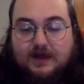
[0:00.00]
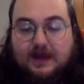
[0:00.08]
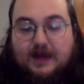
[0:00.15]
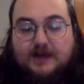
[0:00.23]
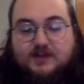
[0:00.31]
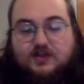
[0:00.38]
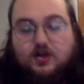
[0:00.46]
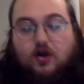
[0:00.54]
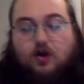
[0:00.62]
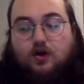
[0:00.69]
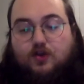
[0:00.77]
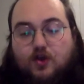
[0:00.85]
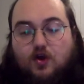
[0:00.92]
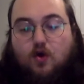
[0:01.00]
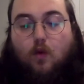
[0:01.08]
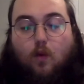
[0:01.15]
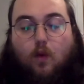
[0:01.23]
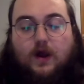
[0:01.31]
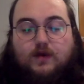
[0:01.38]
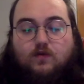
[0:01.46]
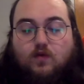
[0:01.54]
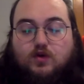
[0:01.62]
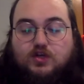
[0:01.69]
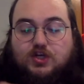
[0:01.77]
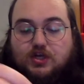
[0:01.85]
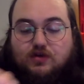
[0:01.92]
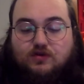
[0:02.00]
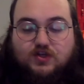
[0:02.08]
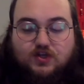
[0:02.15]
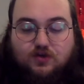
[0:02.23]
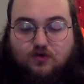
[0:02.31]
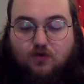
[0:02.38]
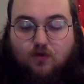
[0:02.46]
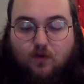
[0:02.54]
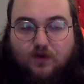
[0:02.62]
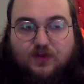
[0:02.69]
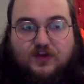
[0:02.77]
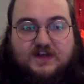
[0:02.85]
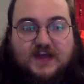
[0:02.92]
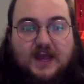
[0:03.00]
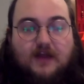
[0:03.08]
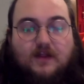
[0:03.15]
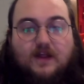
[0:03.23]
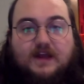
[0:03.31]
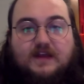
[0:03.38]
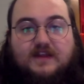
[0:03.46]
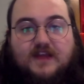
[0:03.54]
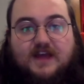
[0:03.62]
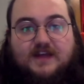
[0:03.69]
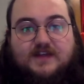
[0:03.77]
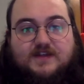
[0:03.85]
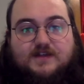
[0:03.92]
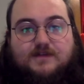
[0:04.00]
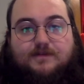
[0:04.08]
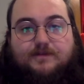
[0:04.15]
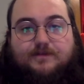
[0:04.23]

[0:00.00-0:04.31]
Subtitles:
It is called, What Do You Do with a Tale Like This?